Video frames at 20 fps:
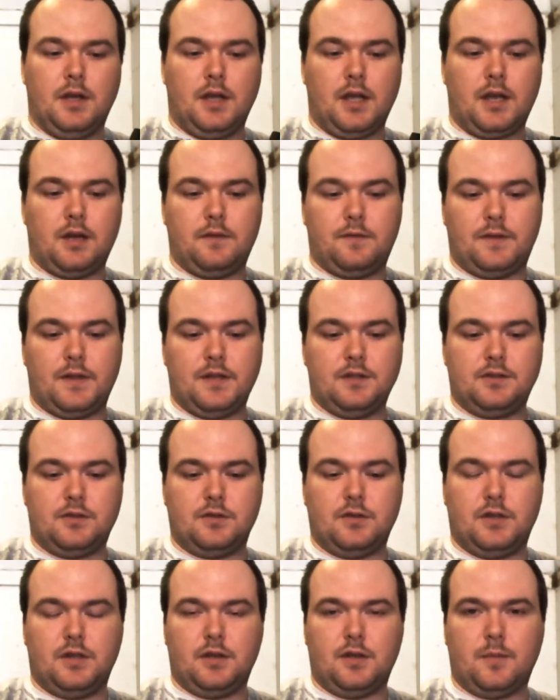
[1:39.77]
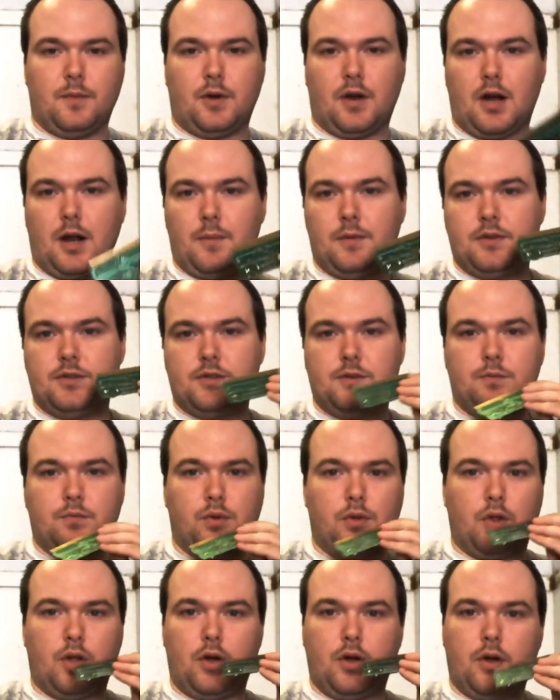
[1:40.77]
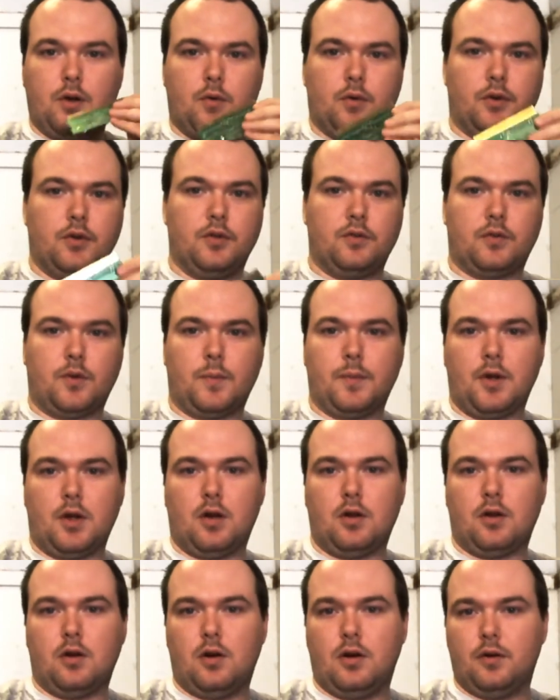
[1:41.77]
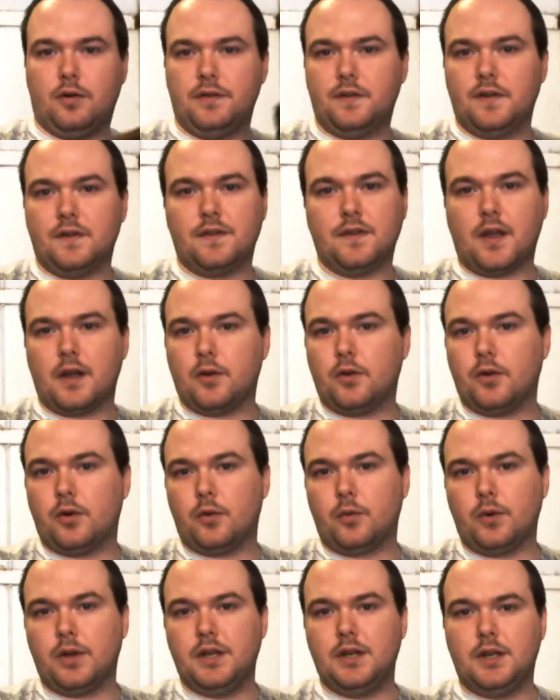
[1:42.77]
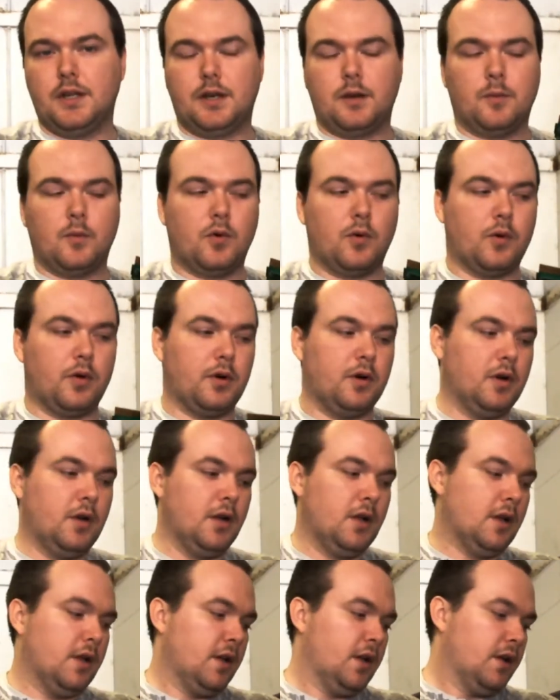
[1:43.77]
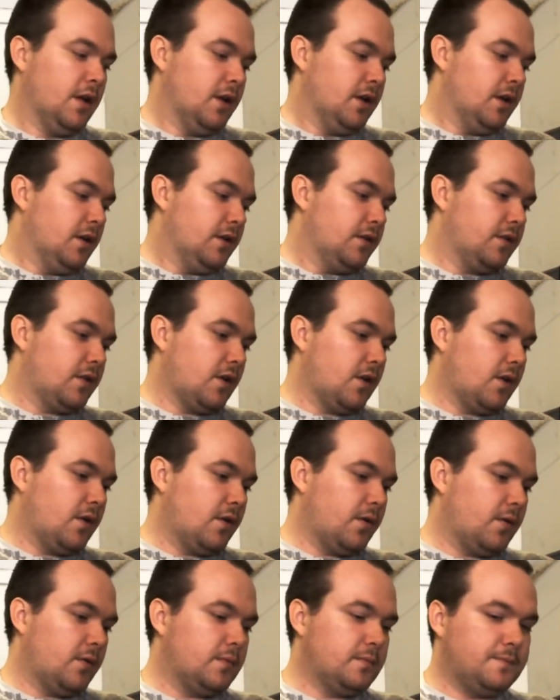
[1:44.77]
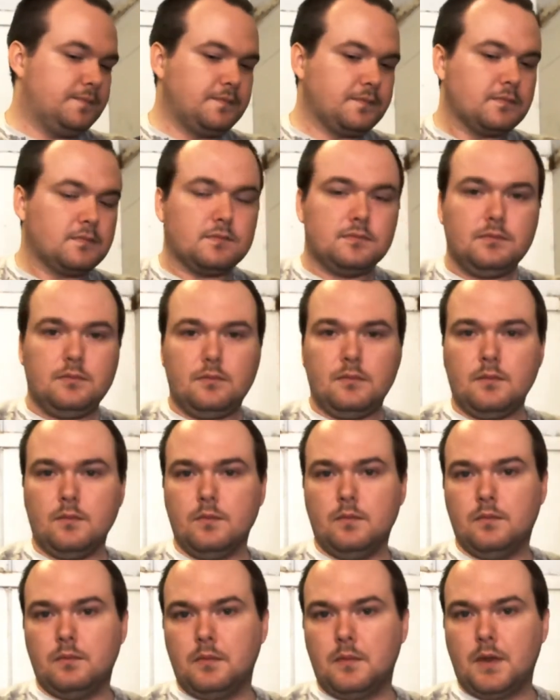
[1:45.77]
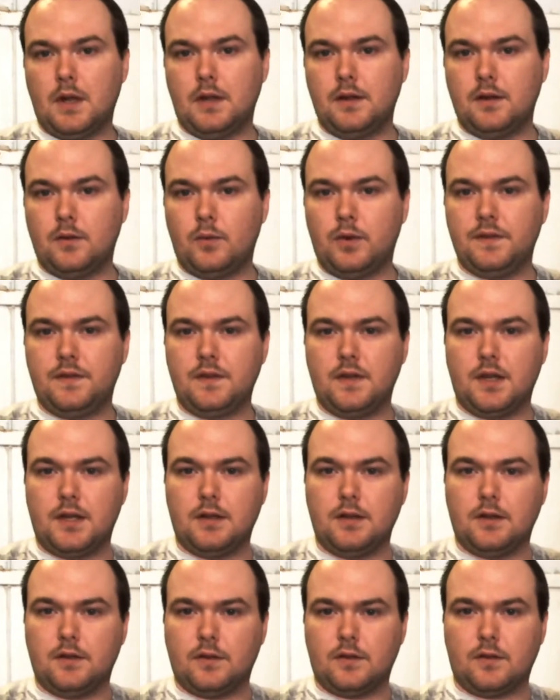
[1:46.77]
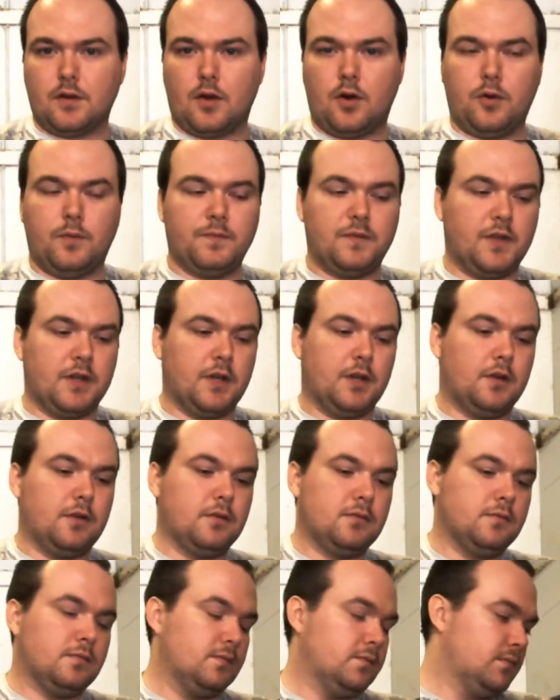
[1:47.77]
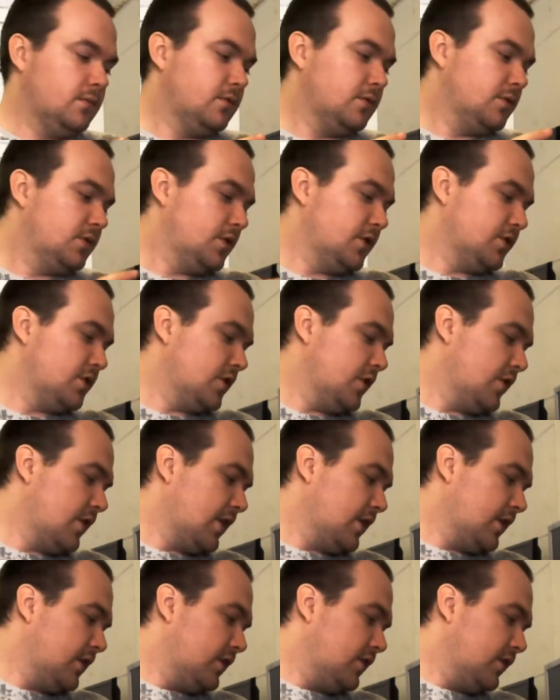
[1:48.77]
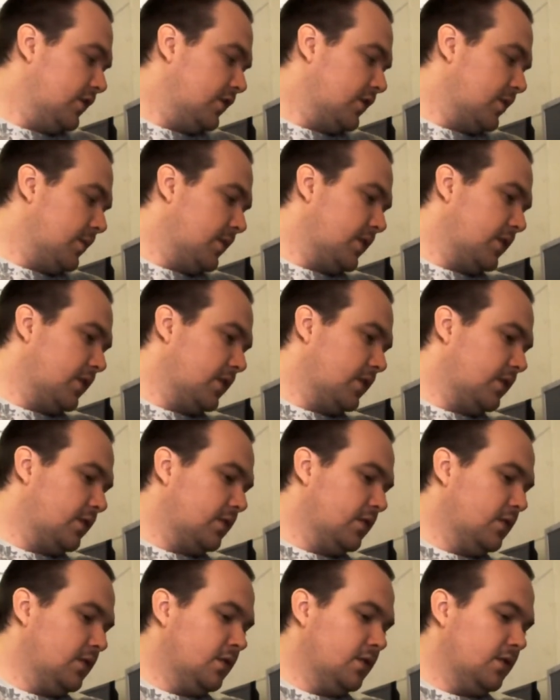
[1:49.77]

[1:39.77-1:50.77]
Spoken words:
and eventually, no matter how much you blow or use rubbing alcohol, it's just not going to read anymore. So once again, this is a home video to show you how to do some of this.